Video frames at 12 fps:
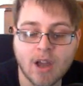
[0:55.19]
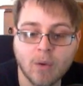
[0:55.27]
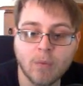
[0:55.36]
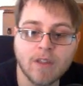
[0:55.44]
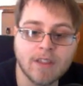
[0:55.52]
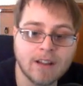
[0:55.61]

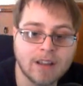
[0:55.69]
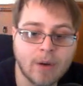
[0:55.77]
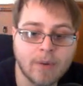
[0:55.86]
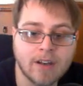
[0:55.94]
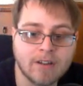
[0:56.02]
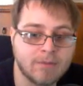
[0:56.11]
with a
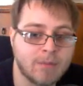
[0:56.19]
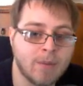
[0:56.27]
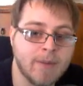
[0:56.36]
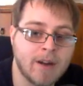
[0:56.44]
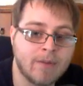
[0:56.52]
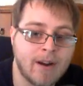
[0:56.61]
low end of
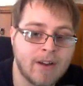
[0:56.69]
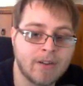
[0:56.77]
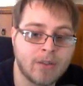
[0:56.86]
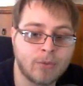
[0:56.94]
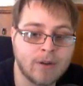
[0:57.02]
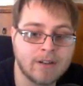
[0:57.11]
probably around
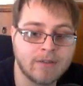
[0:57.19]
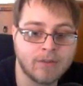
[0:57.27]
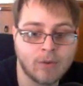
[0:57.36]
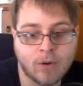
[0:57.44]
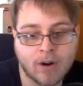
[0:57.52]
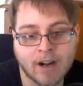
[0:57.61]
3 to
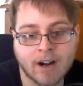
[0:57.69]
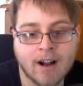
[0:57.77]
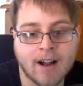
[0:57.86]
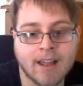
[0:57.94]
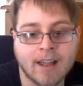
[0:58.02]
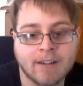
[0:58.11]
4 and a
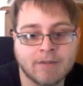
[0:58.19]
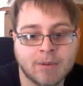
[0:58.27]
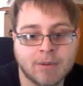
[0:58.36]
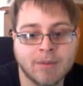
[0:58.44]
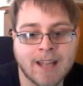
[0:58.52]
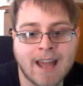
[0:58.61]
high end of
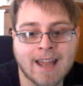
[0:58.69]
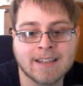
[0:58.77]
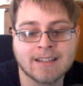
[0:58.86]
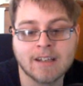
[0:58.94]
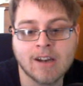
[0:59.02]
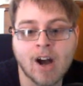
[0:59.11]
probably 8
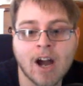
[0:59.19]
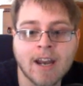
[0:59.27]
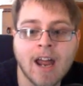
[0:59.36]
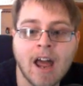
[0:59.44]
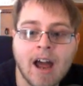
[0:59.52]
to 9,